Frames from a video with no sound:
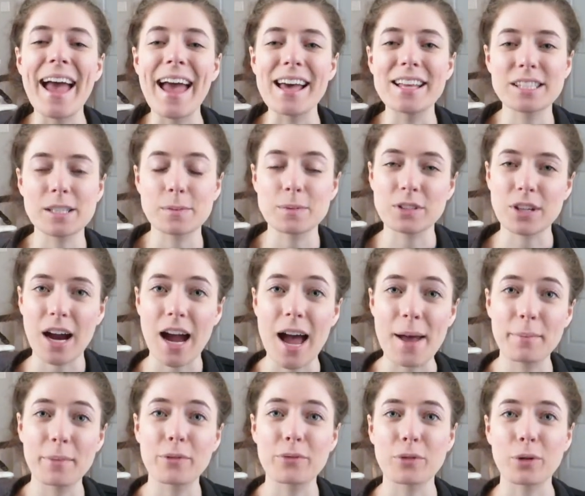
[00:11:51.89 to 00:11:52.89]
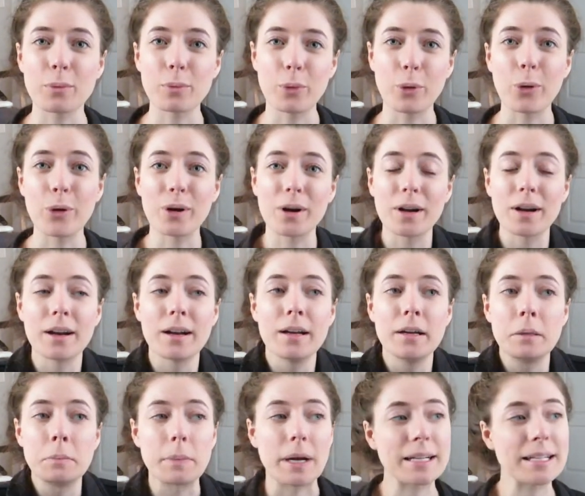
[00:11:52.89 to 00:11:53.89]
And subscribe for more
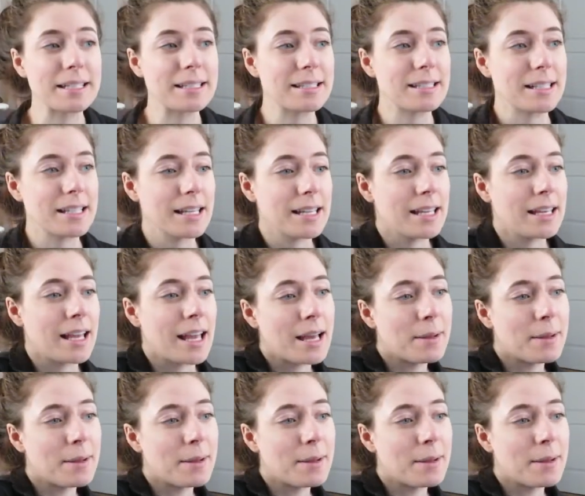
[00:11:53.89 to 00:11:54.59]
pregnancy